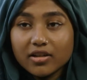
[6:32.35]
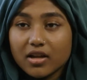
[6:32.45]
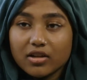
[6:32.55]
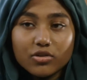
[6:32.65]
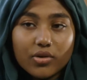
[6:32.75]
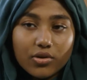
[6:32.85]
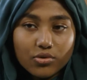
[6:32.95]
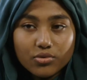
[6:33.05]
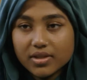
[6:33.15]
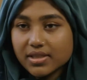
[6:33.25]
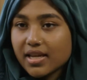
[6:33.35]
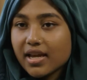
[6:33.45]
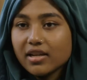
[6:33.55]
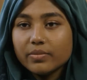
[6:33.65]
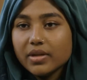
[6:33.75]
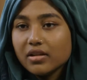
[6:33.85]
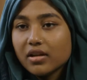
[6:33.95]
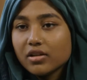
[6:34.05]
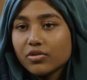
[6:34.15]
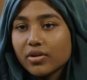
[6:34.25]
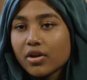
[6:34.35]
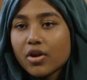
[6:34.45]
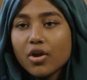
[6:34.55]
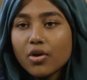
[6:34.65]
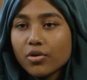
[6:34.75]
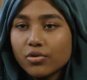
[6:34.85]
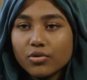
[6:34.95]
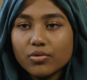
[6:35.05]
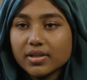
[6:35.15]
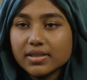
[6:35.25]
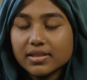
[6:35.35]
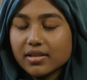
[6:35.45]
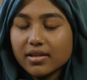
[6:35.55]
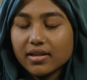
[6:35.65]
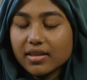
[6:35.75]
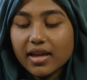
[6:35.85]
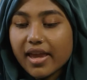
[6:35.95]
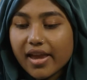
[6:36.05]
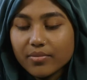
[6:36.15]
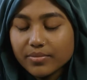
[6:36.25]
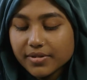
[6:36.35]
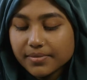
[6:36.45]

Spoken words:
not knowing who was the enemy, not knowing who was the camp.